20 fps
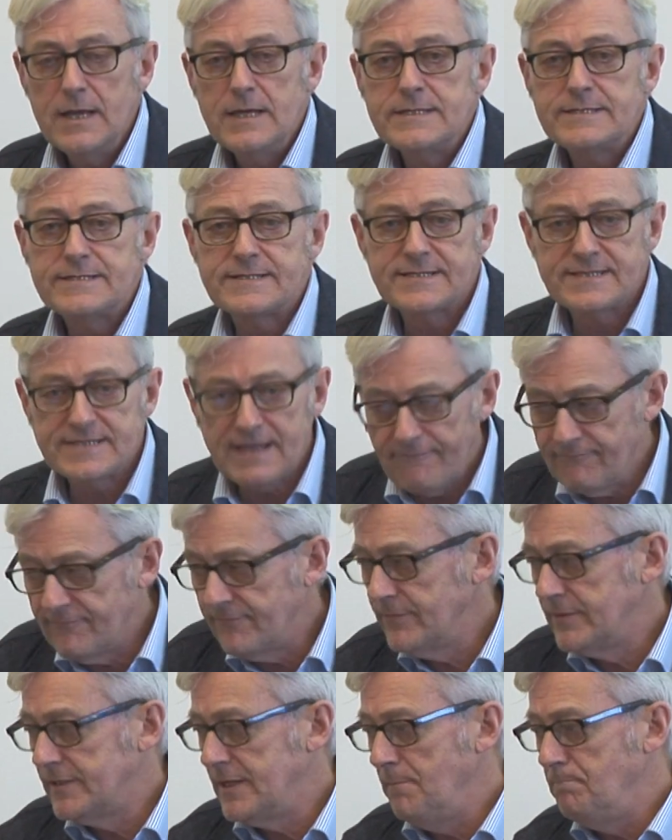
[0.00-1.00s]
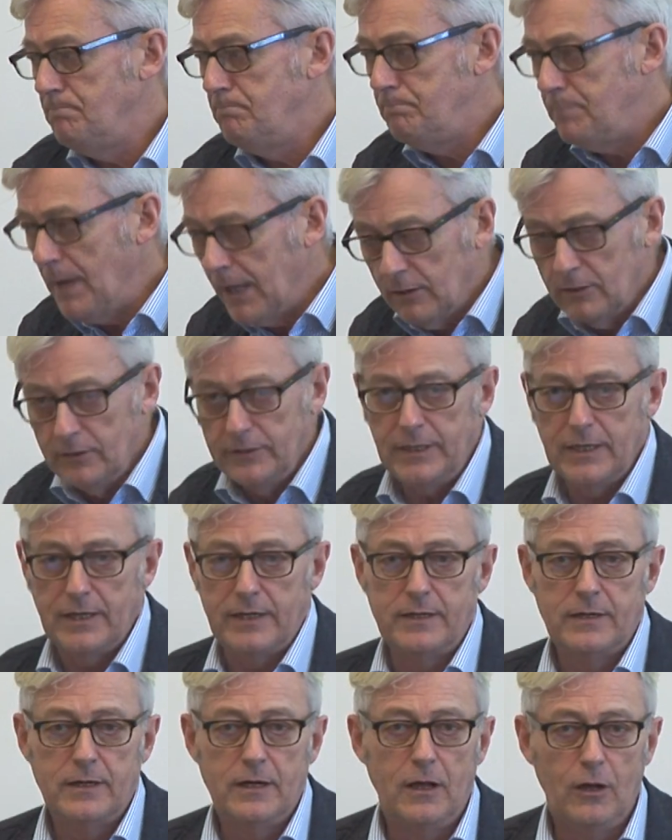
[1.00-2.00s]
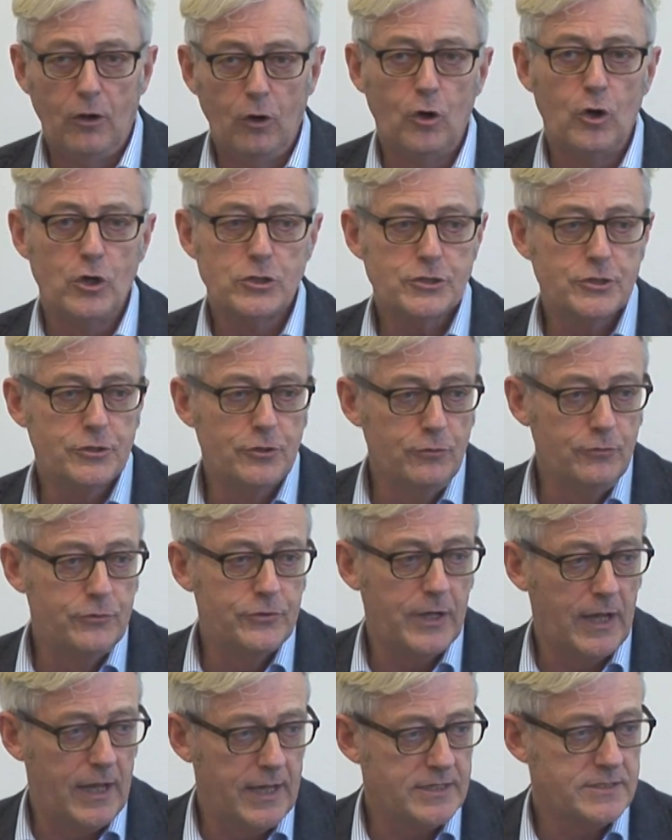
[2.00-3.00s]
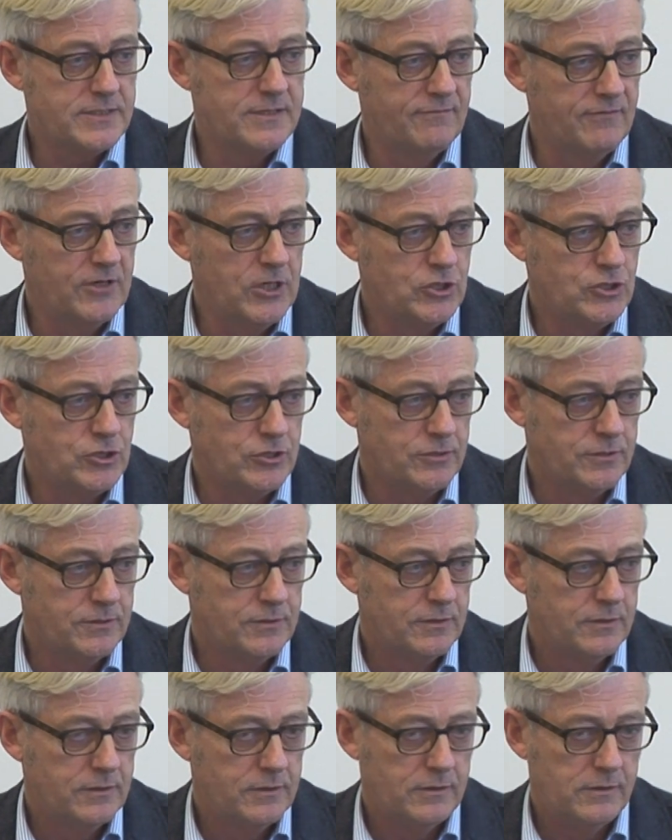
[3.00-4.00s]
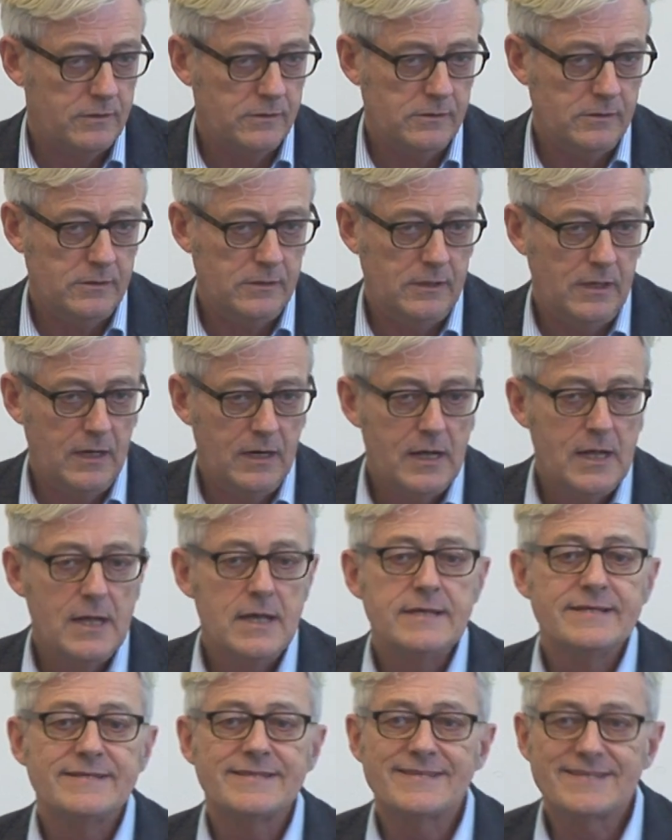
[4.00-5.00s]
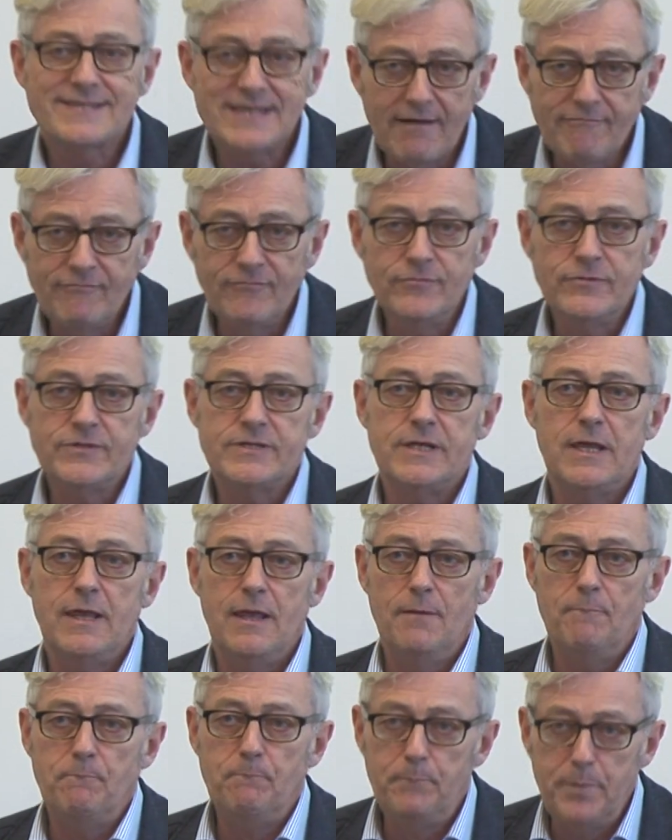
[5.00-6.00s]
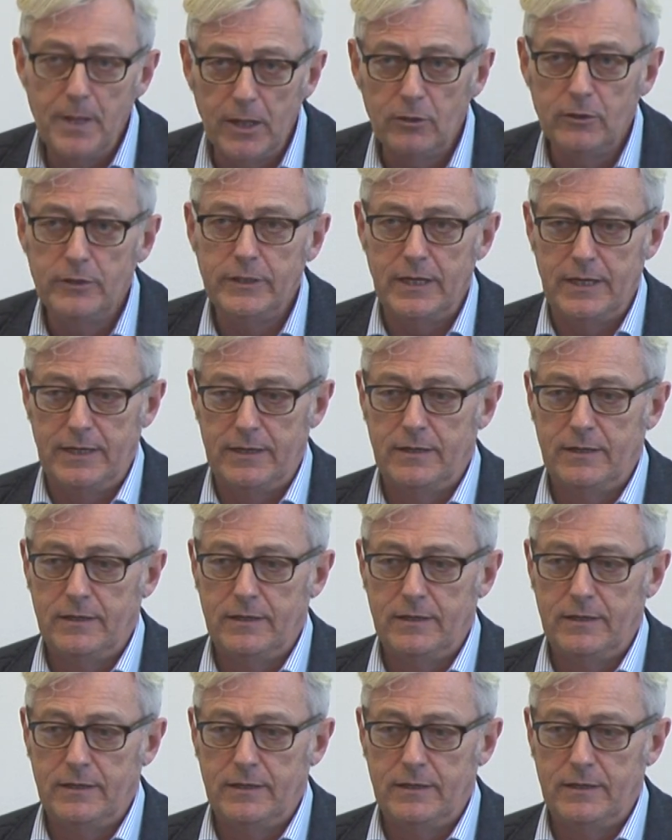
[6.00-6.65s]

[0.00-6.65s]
70 billion lost through tax evasion. 70 billion.